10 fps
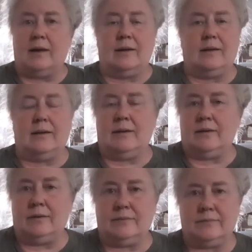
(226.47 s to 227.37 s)
uh,
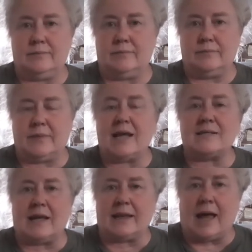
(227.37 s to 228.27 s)
things
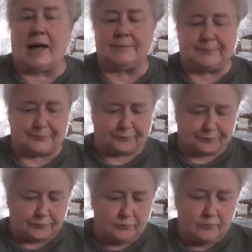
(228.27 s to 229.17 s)
like that,
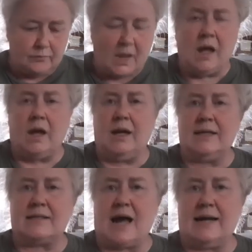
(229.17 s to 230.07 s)

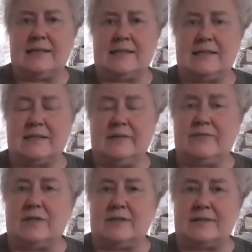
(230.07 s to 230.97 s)
it's highly sensitive
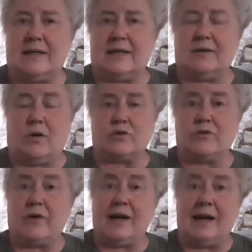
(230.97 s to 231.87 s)
to the sun,
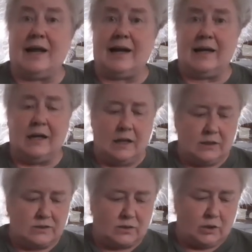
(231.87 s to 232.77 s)
ultraviolet light,
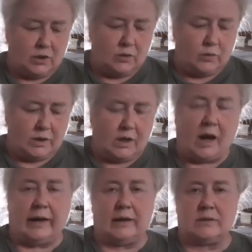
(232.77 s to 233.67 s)
so you would
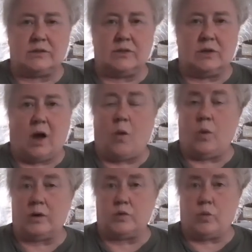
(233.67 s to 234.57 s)
like to not
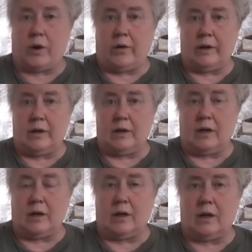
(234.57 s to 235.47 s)
want to wear it.
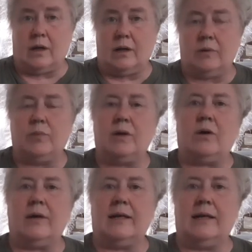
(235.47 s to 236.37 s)
Uh, put it
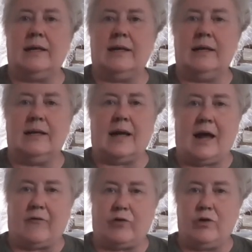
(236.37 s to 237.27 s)
on in, in the
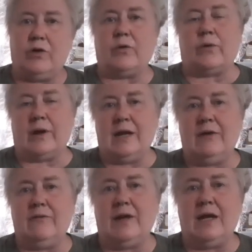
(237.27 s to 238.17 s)
afternoon or
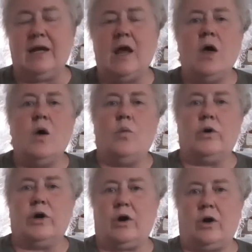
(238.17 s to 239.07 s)
evening when
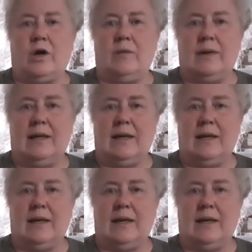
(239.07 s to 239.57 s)
you're not going to be